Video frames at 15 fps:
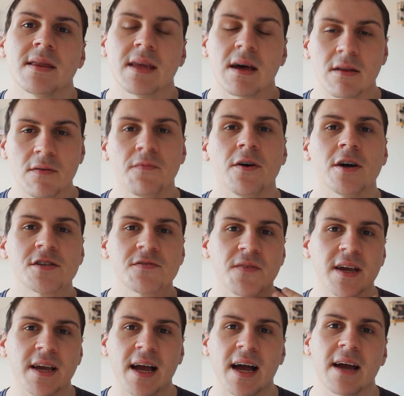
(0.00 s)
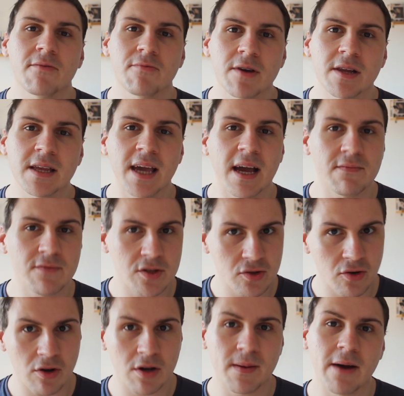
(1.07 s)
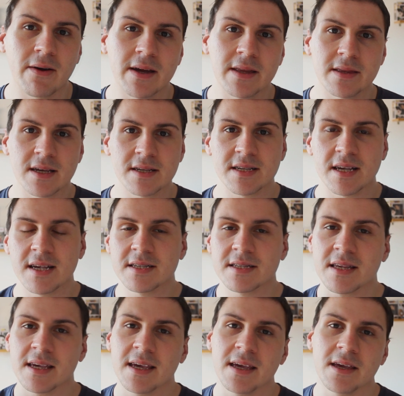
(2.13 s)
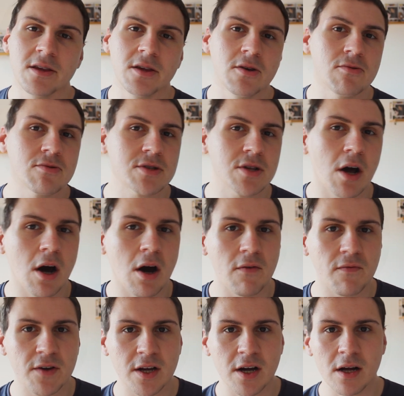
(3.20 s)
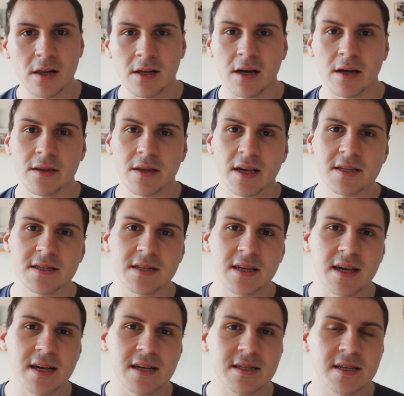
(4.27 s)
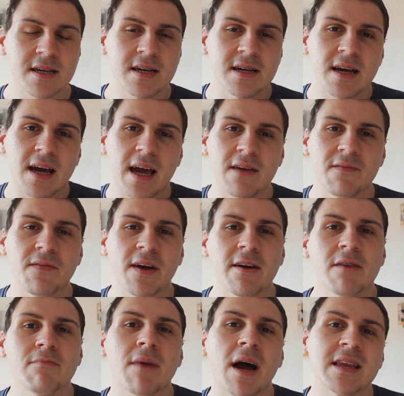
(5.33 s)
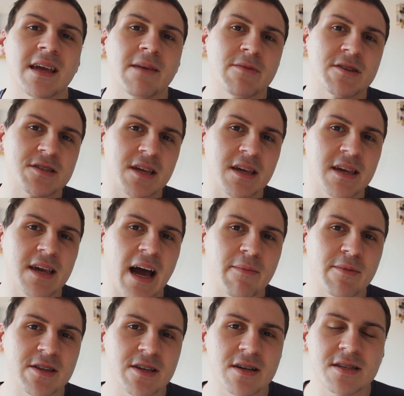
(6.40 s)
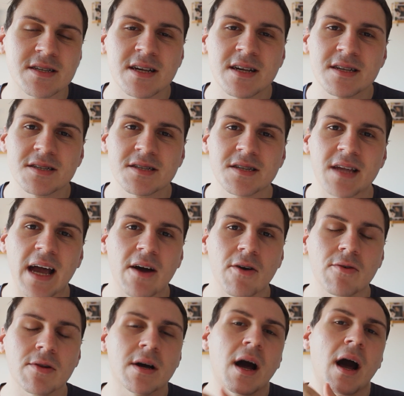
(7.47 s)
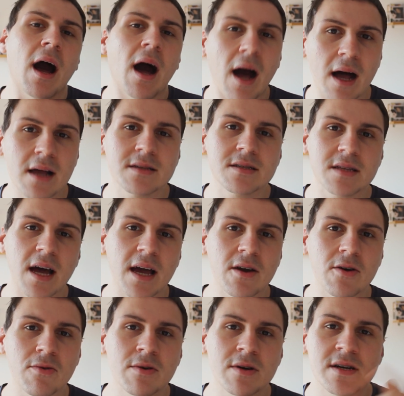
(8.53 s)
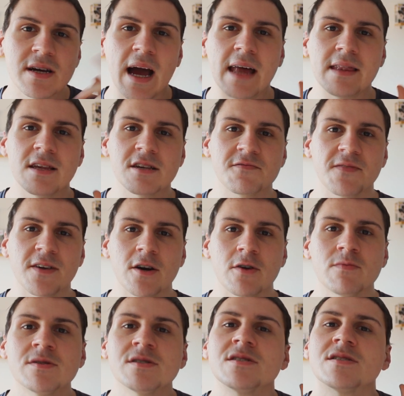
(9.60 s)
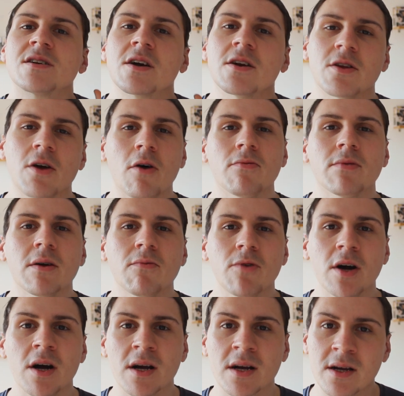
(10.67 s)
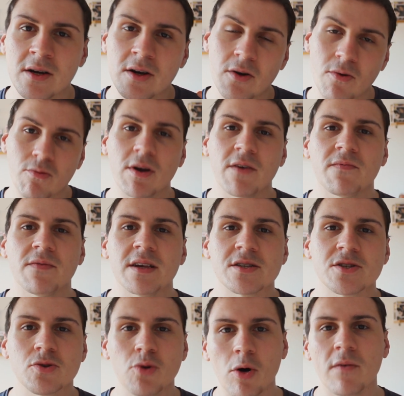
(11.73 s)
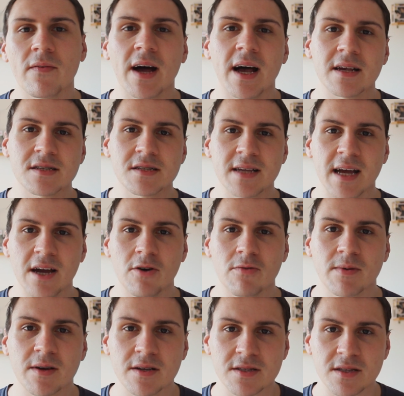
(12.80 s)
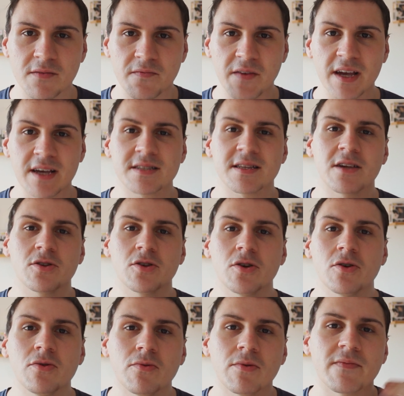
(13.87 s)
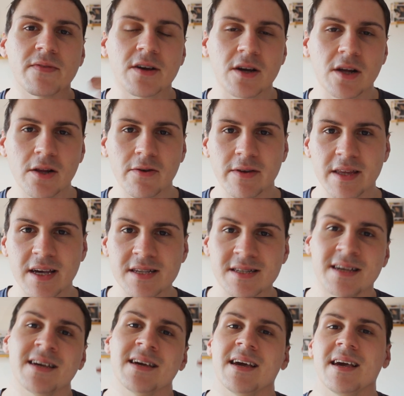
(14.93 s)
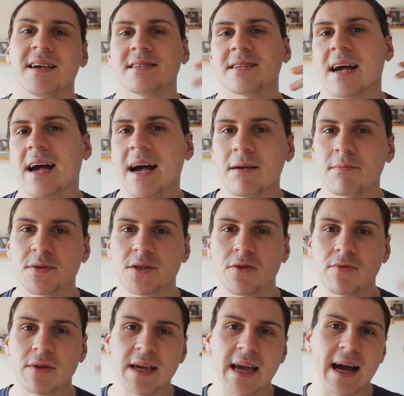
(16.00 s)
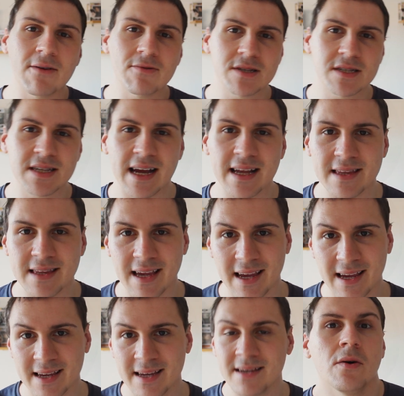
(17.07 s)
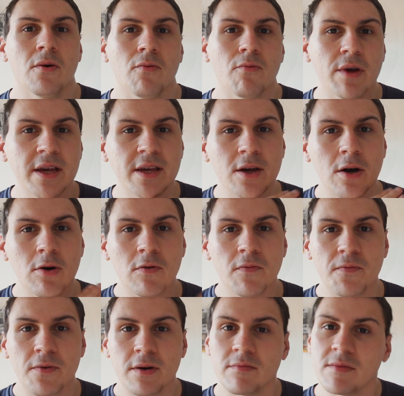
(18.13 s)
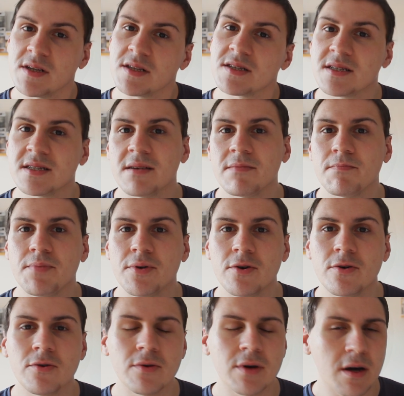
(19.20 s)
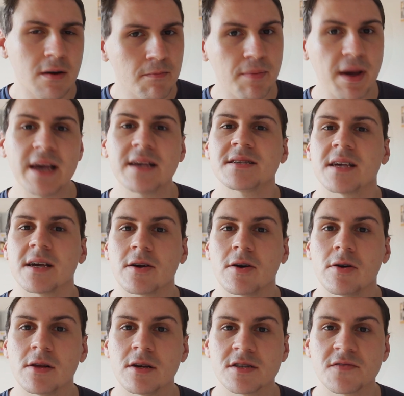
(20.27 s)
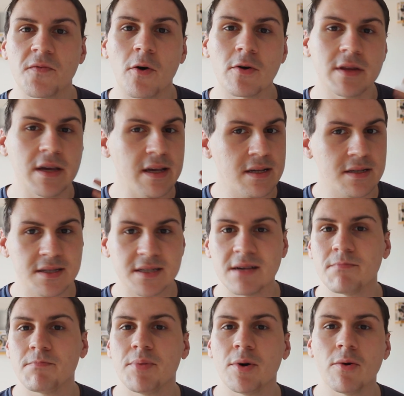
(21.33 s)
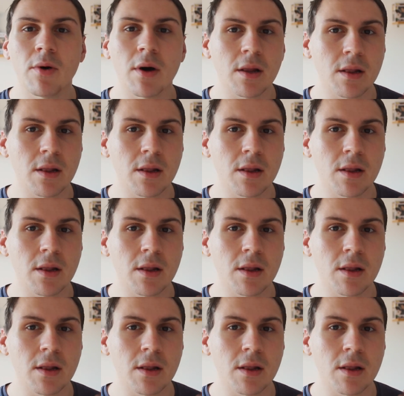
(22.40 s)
Now, the first thing I really have to talk about in this is the use of colour. This is a very, my name is the Yamada's style, art style, and this film could only work with this sort of art style because the things they do with the colour in this is absolutely outstanding. We go from simple, basic colours for the simple